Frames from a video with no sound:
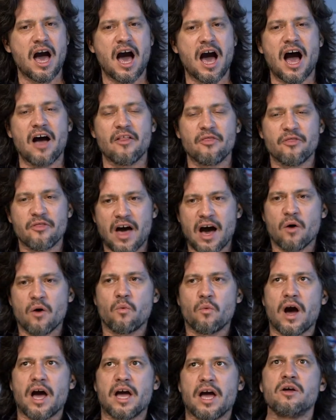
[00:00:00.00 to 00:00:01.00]
And that
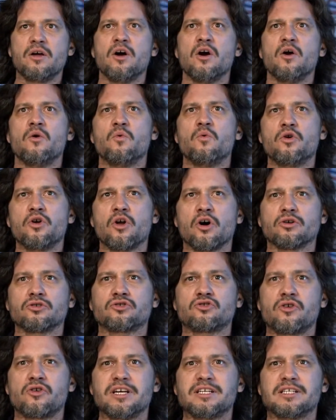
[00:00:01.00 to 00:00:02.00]
way, we're not
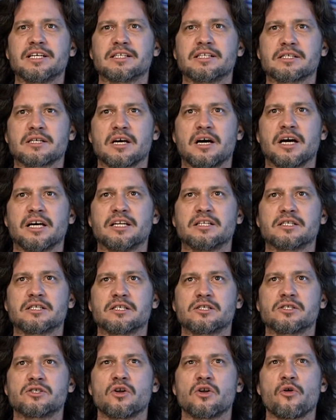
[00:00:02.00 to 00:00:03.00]
treating science
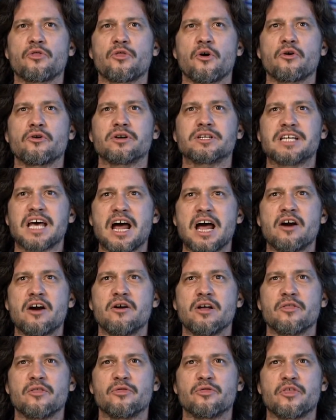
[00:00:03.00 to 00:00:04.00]
as an
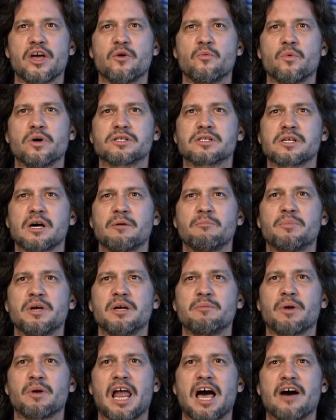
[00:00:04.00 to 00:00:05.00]
authoritarian thing where some
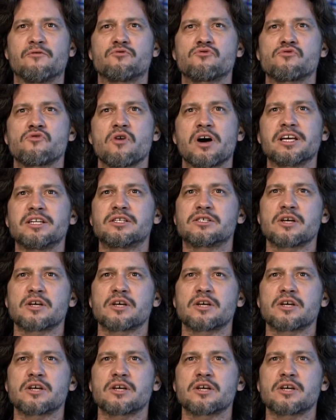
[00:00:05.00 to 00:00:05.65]
people have rights